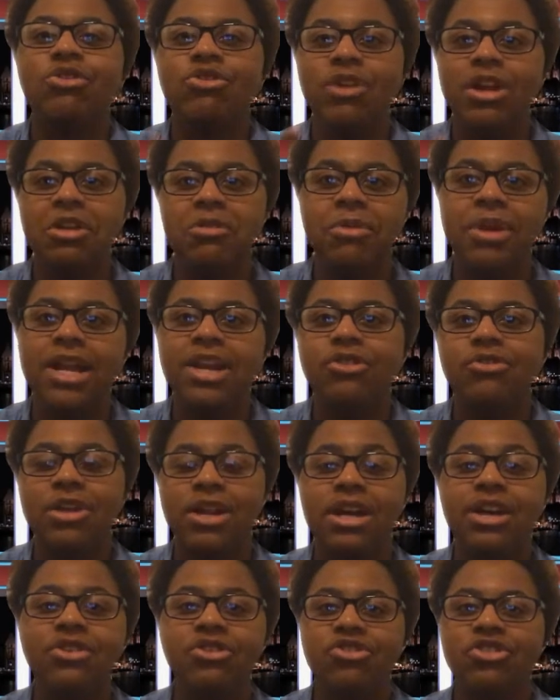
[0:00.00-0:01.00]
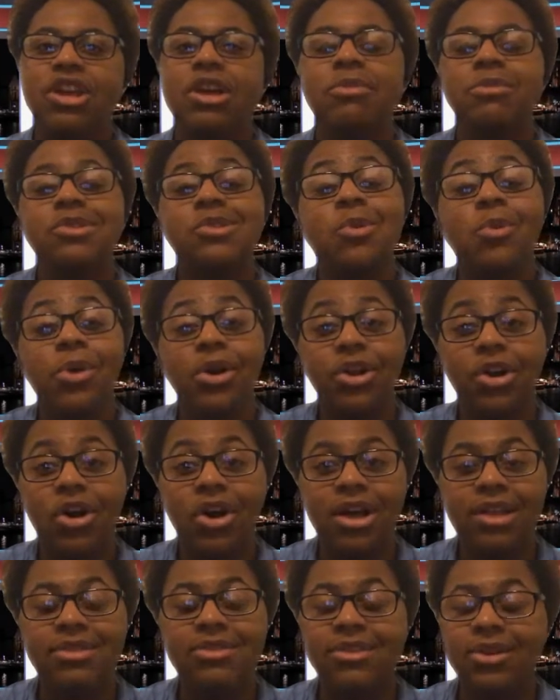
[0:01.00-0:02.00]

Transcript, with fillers: like you're trying to read and trying to understand what's going on.